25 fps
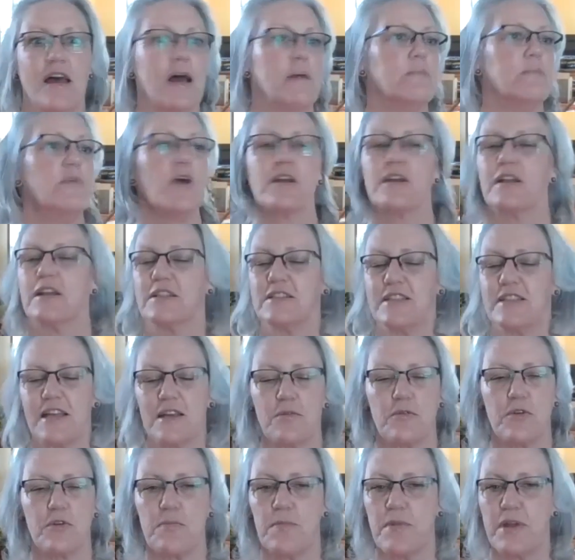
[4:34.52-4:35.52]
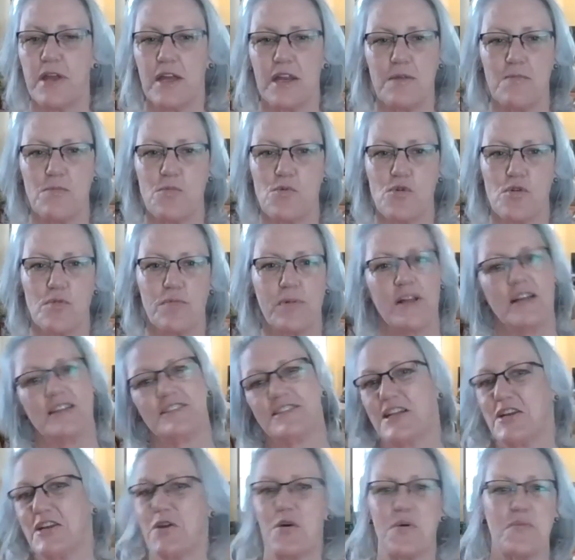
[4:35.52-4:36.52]
I'm not going to take with me anymore because
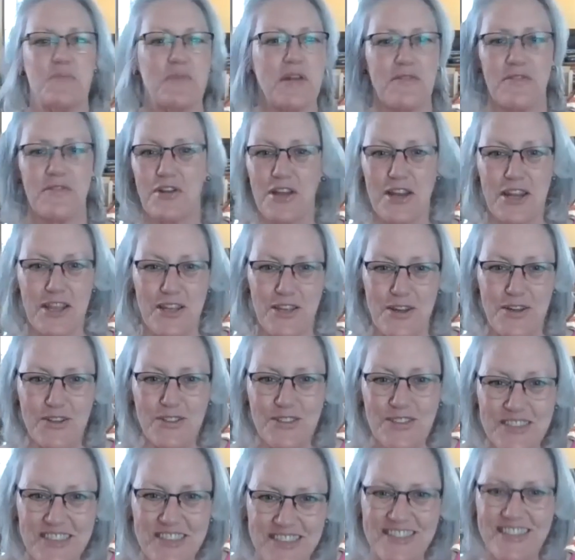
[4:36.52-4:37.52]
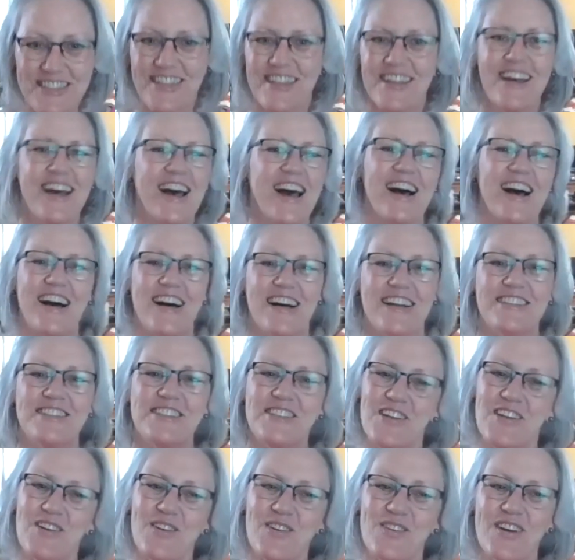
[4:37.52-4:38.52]
I know I'm never going to use.
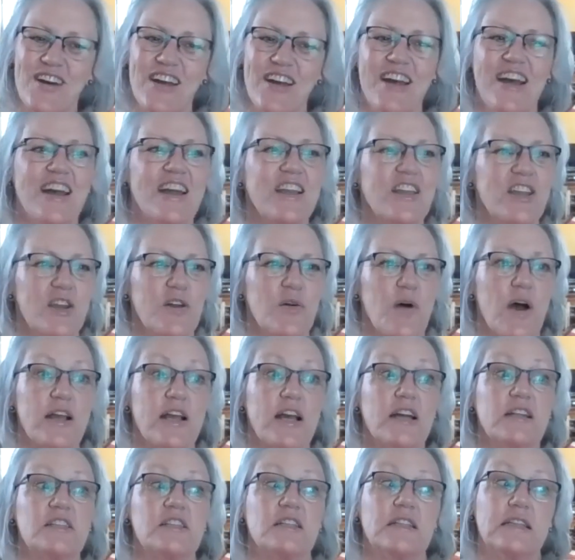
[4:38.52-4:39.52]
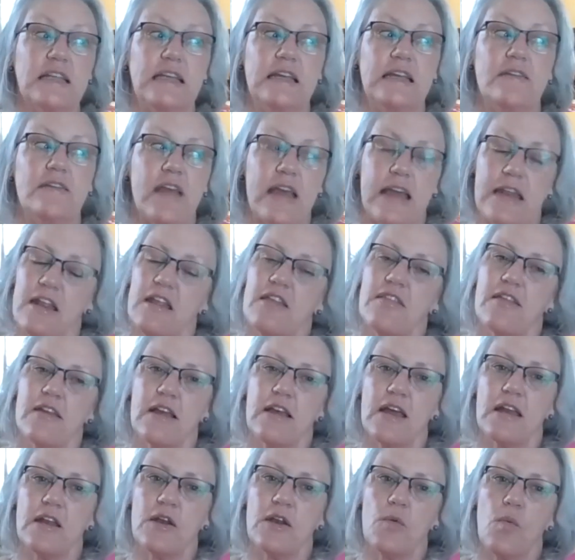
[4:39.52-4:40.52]
So I got to leave anything
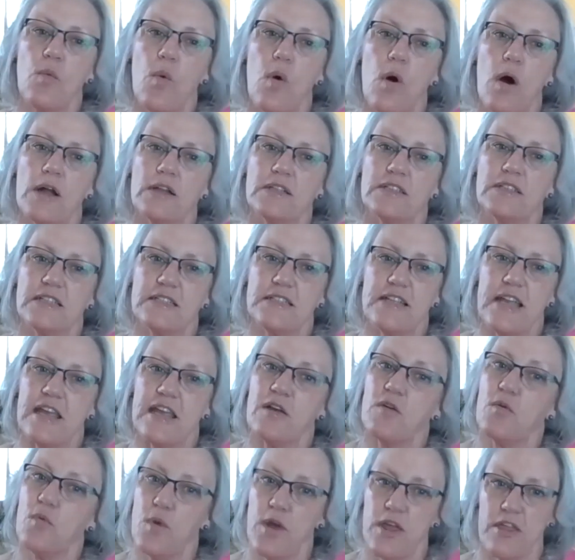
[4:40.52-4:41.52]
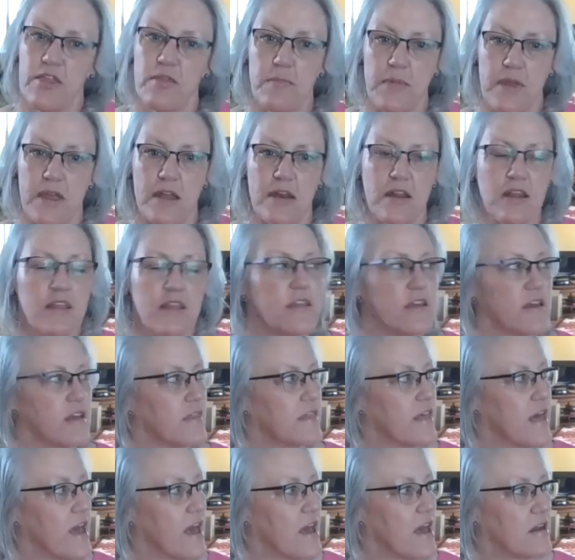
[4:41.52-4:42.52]
I didn't want to take with me, anything
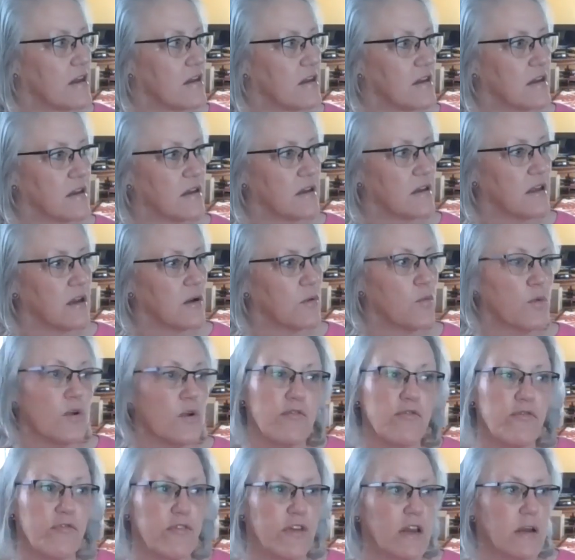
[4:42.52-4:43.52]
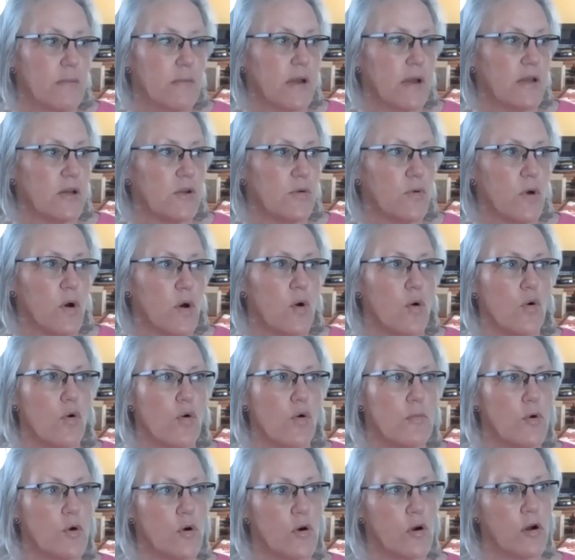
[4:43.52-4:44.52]
that, wouldn't fit in my new
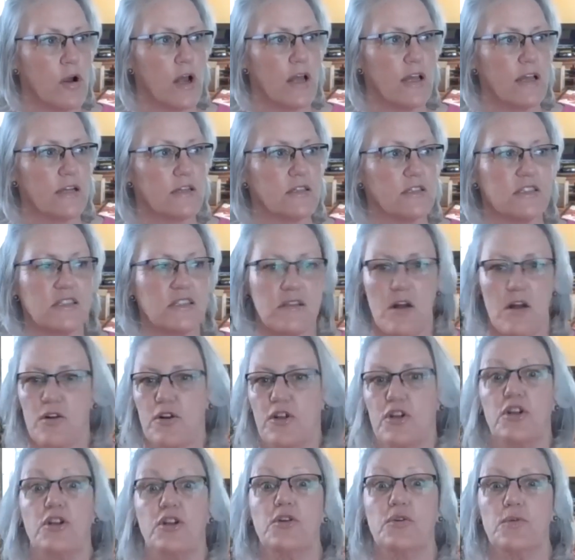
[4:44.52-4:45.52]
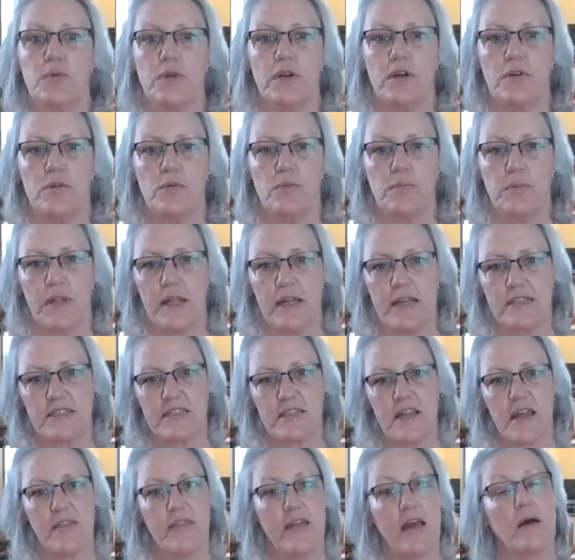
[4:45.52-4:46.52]
home, or I get to start anew in a new place.
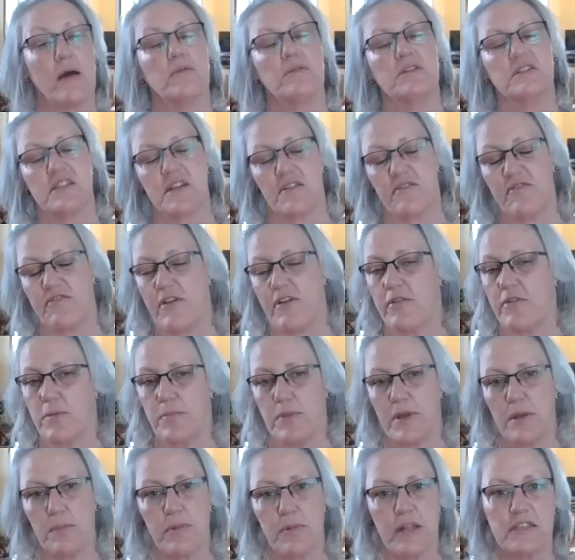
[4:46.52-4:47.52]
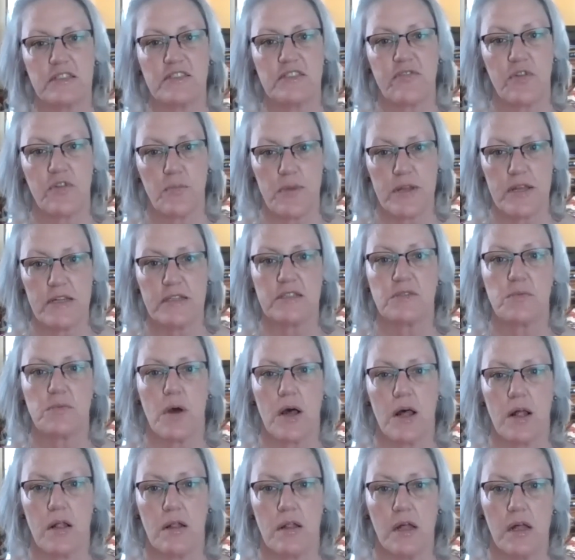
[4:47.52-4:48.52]
And that was a very big plus for me as
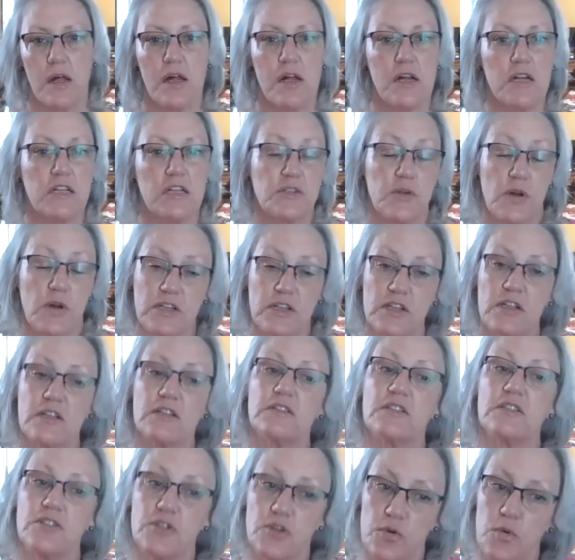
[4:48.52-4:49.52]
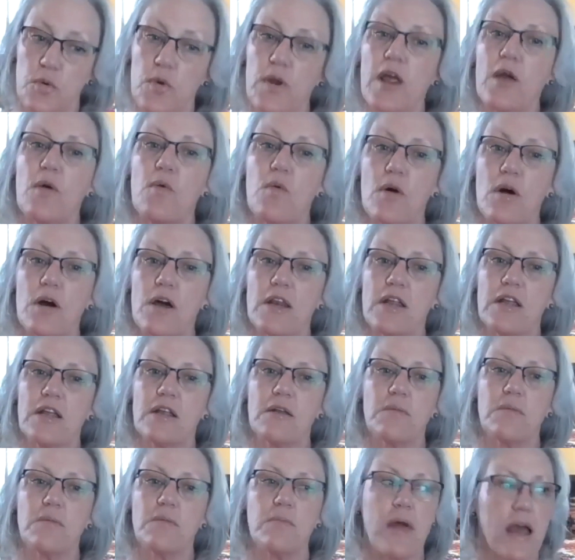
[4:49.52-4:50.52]
well. So I took what I
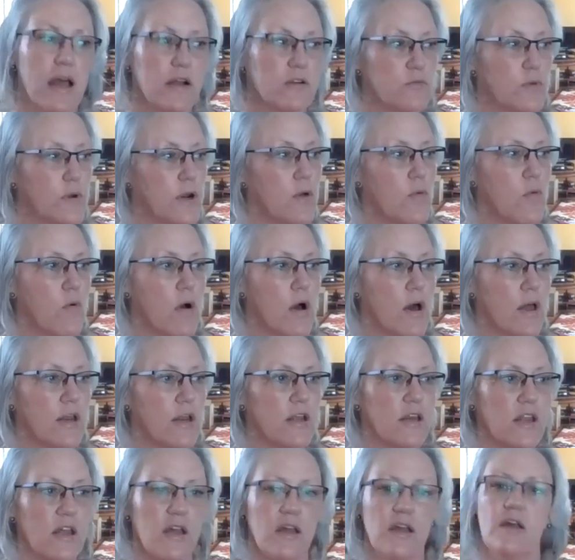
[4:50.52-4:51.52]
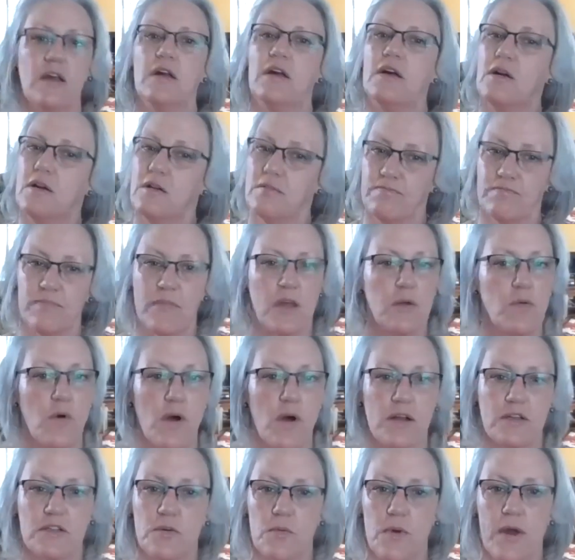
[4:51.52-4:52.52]
wanted, packed what I wanted, and
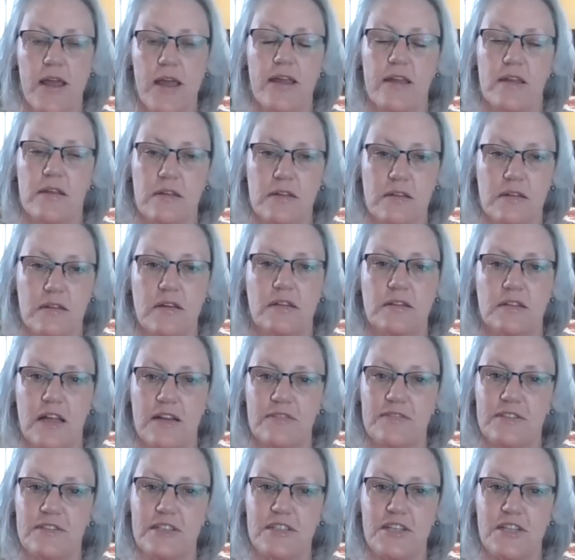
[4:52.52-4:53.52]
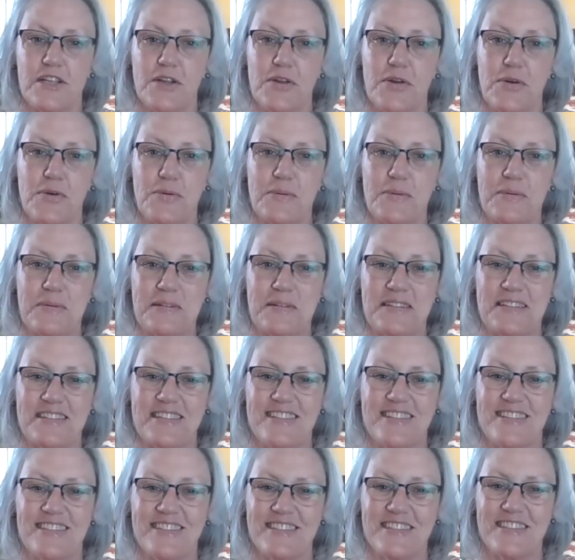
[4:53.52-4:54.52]
walked away and left it to you.
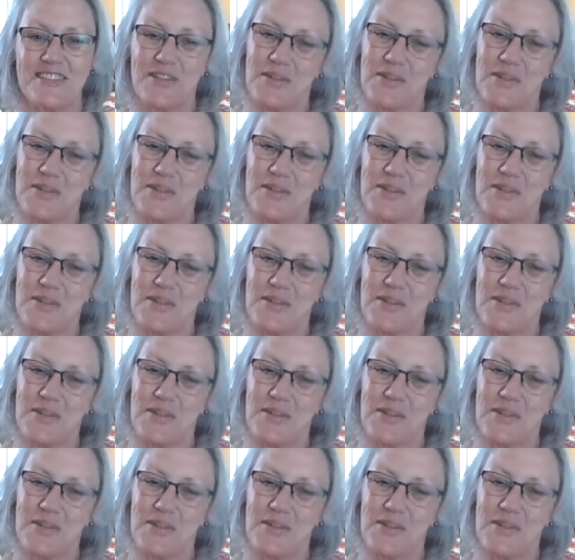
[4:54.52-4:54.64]
So